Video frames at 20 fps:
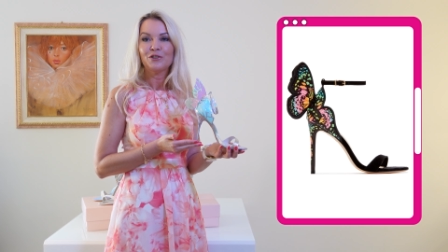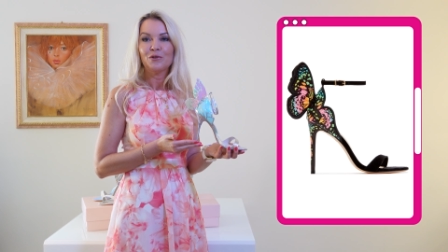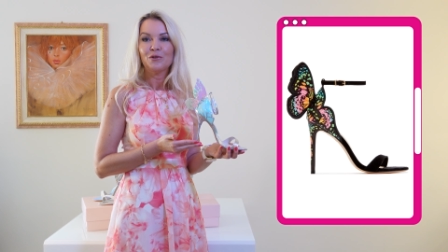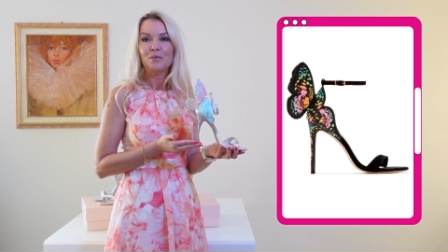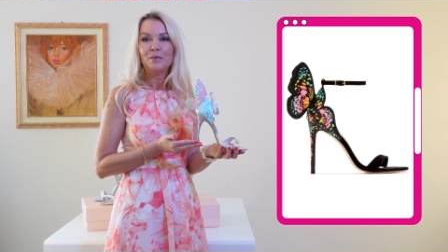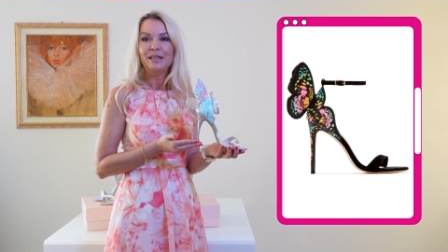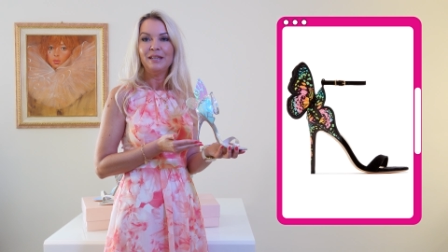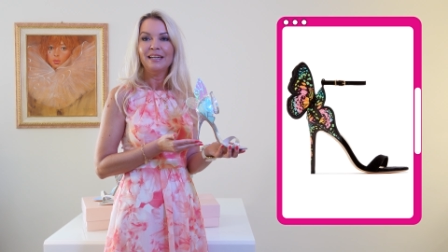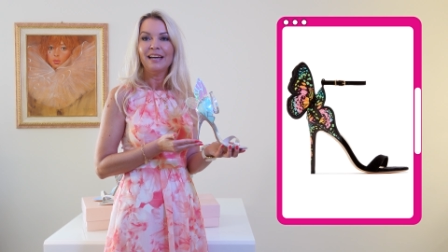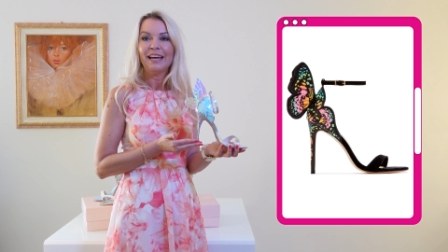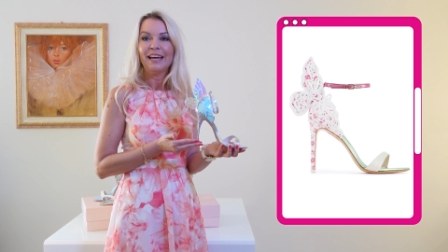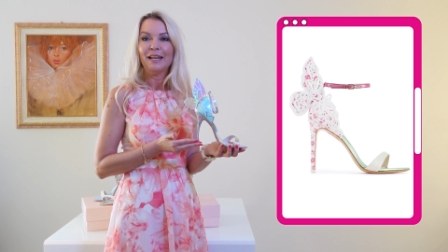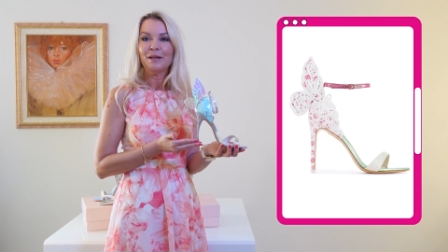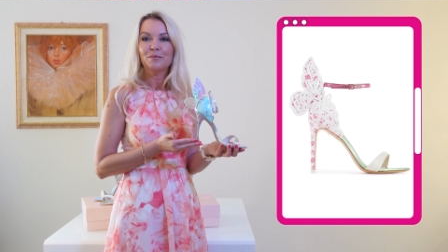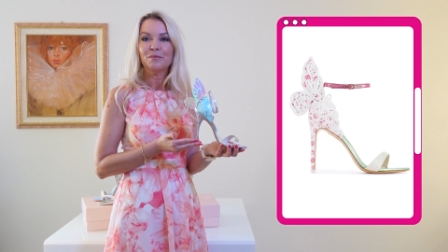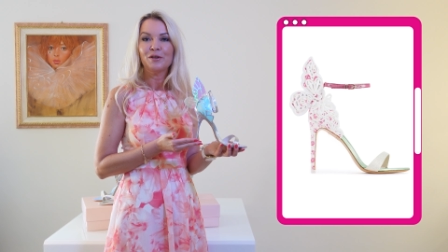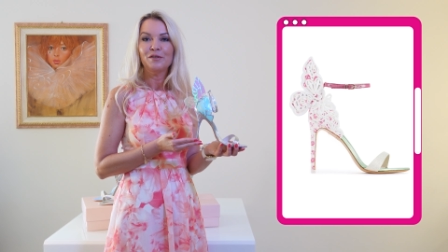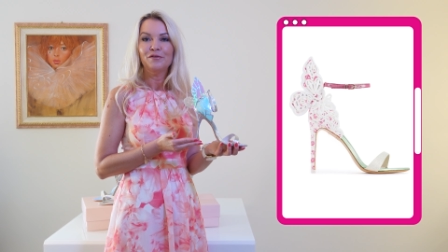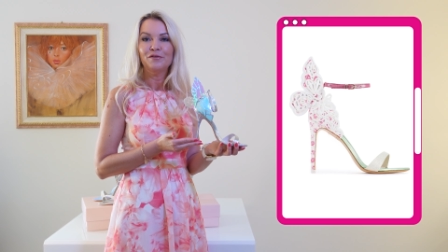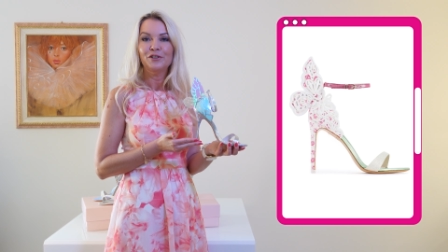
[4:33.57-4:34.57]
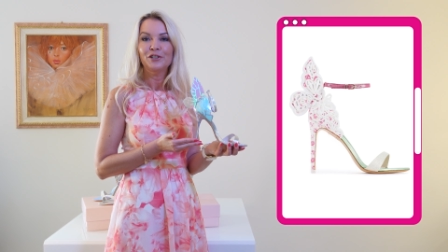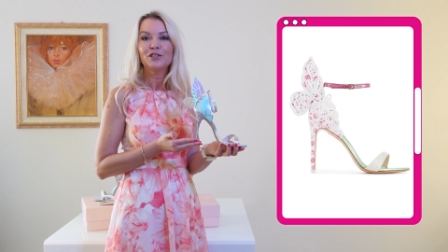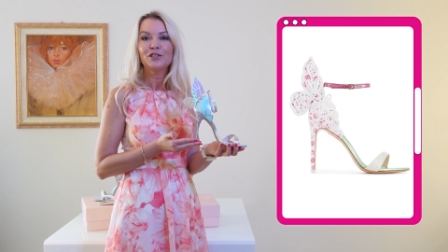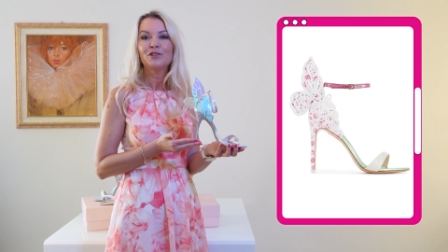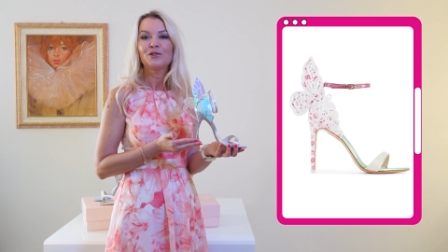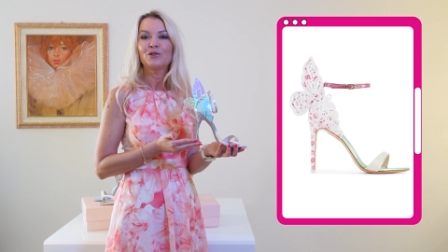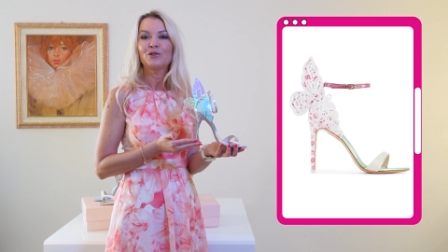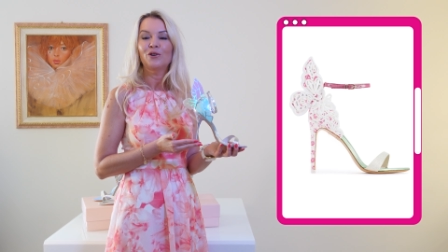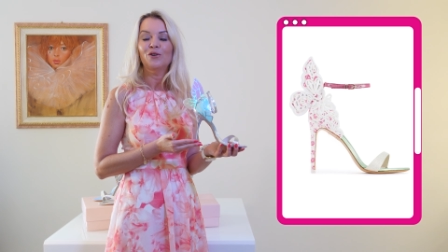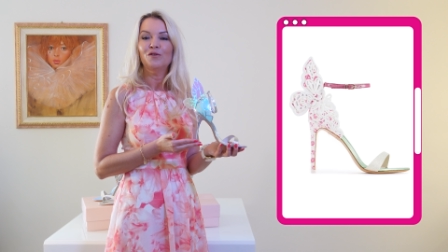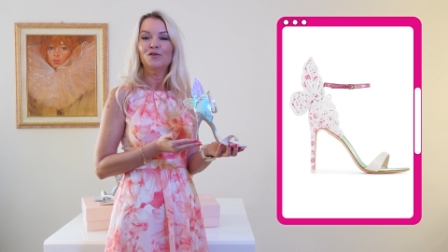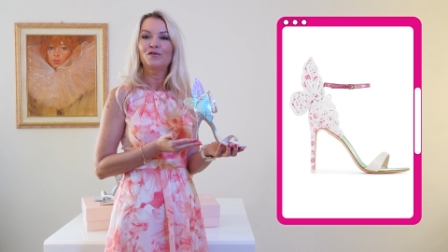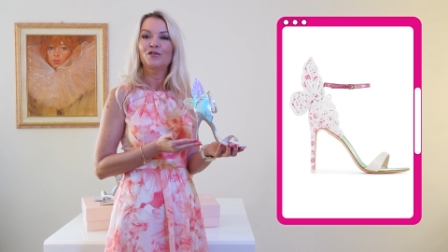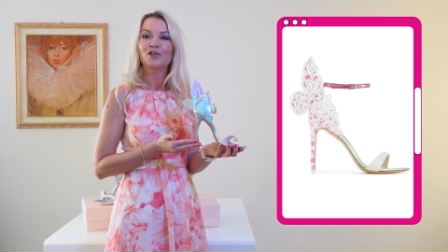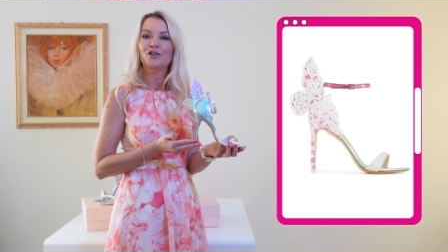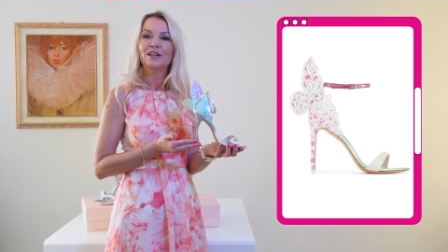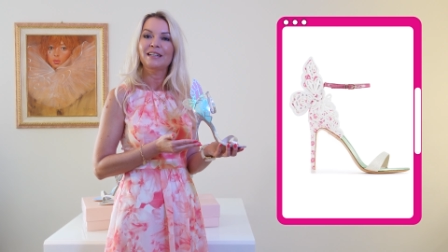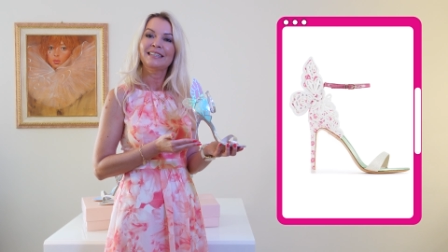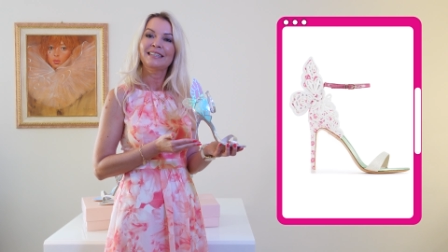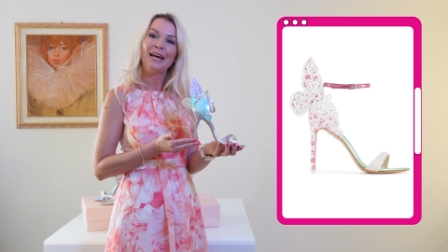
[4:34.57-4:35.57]
to me and prefer to go
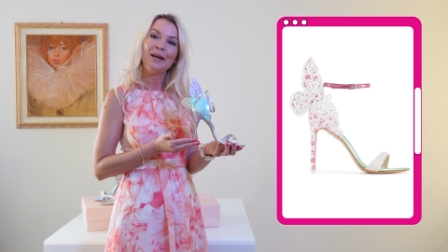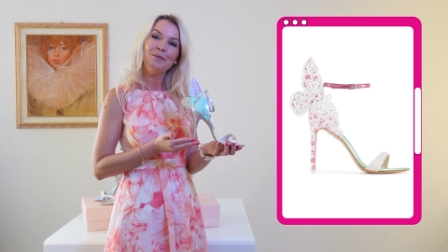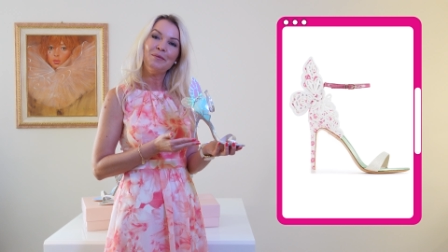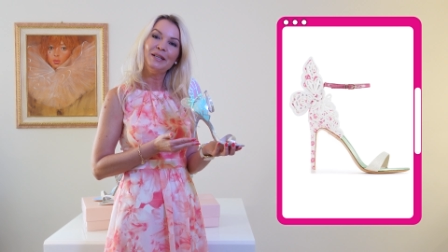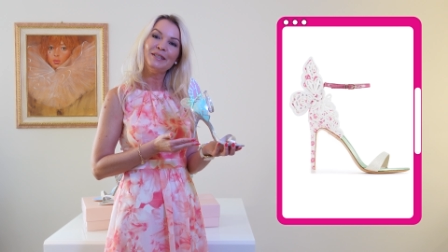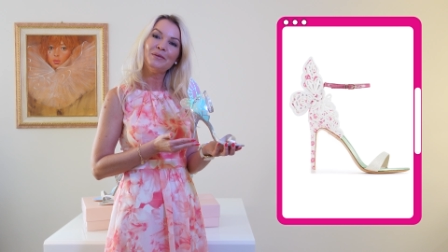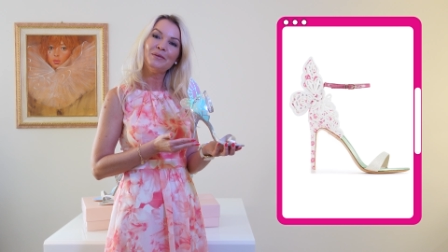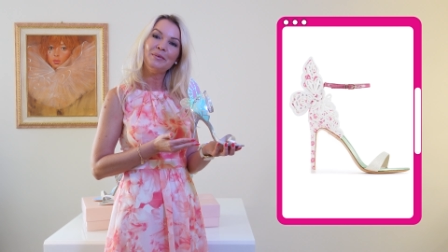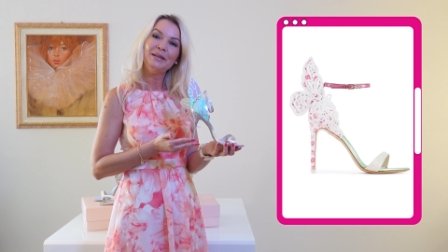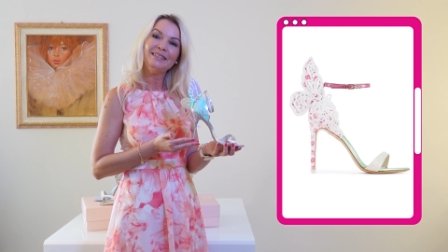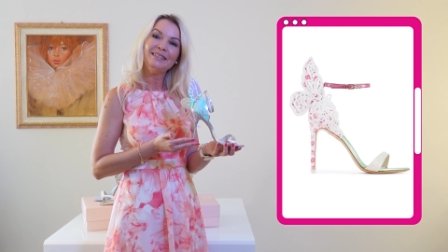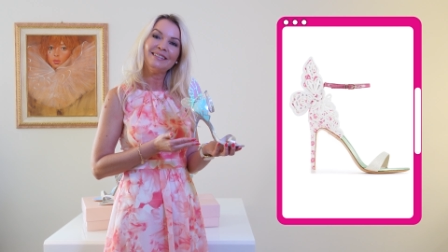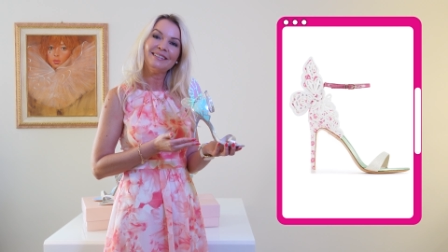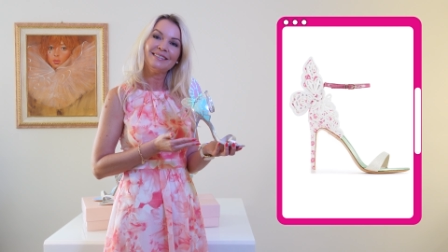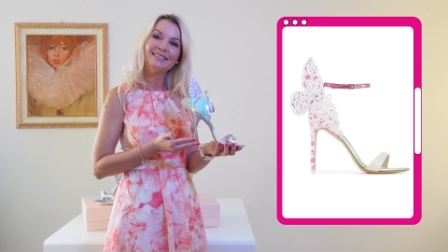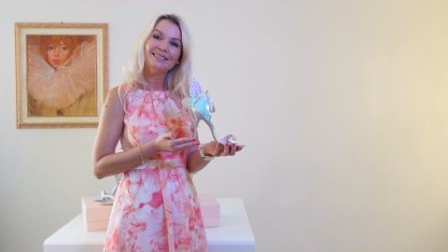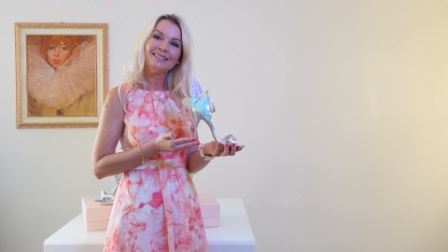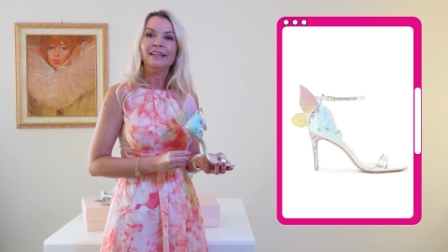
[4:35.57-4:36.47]
for a timeless piece.